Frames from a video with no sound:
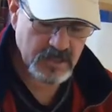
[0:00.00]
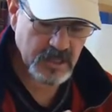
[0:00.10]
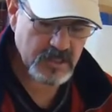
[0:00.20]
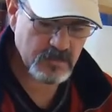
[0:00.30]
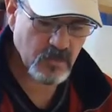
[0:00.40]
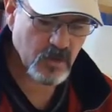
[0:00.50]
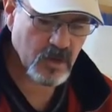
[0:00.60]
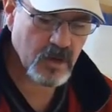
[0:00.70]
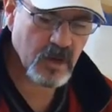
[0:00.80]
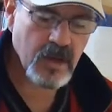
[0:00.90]
to touch
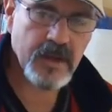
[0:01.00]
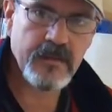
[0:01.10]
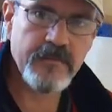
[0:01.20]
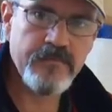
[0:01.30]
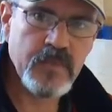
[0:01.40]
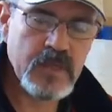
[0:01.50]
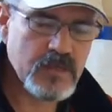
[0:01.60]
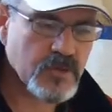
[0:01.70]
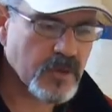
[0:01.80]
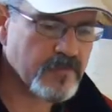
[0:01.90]
more on
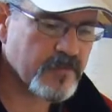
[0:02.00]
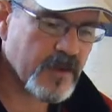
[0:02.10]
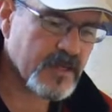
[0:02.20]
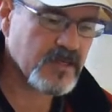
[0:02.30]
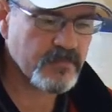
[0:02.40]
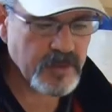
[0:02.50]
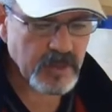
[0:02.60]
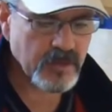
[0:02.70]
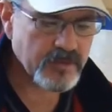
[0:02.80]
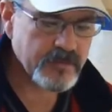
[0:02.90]
sort of some
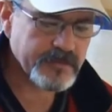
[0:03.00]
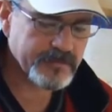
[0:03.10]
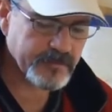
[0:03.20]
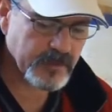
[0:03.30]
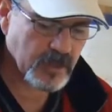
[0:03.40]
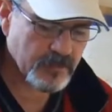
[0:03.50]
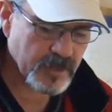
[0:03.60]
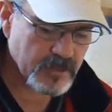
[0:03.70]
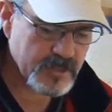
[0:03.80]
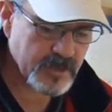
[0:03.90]
little
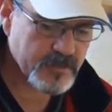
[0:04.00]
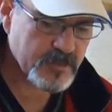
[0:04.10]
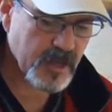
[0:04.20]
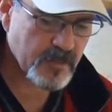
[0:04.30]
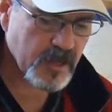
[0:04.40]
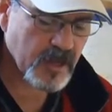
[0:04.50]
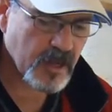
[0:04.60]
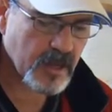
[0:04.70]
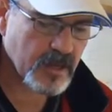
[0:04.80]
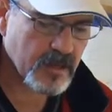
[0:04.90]
build tips maybe,
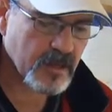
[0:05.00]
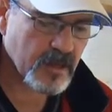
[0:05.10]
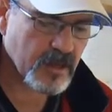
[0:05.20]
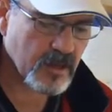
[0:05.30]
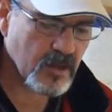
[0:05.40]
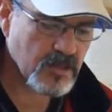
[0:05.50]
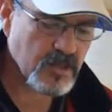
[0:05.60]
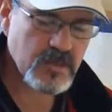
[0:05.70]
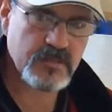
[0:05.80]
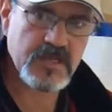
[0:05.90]
and
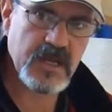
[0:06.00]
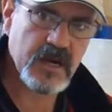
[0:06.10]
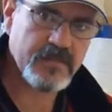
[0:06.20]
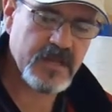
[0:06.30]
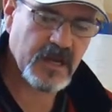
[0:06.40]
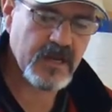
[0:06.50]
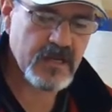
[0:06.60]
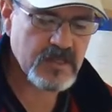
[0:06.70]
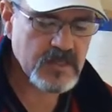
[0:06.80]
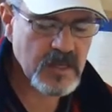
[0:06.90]
also some setup
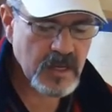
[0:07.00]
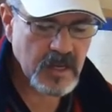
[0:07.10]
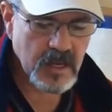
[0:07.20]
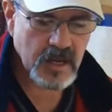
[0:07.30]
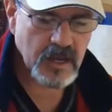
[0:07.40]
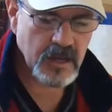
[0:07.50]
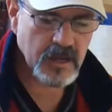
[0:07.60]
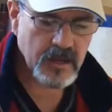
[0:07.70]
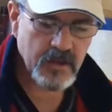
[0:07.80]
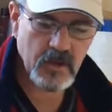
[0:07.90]
techniques.
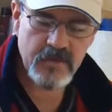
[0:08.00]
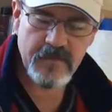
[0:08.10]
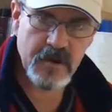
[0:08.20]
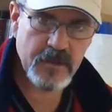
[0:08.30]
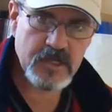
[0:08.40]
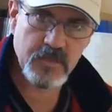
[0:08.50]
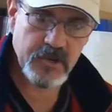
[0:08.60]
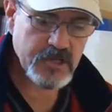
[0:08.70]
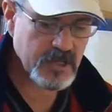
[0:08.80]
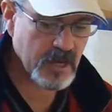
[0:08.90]
You know, we very much
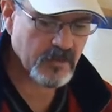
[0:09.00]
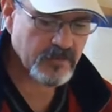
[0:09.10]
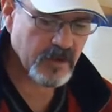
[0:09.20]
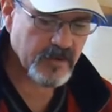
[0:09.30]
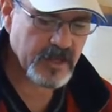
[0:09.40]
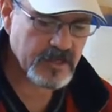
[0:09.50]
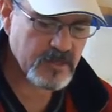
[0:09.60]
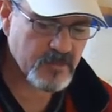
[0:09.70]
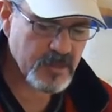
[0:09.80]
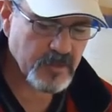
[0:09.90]
appreciate it. We've already got
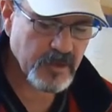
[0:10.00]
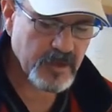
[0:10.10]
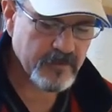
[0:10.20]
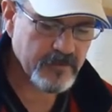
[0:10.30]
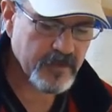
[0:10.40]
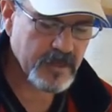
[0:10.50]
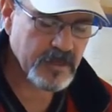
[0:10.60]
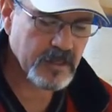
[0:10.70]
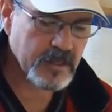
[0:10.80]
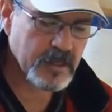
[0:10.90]
some people that have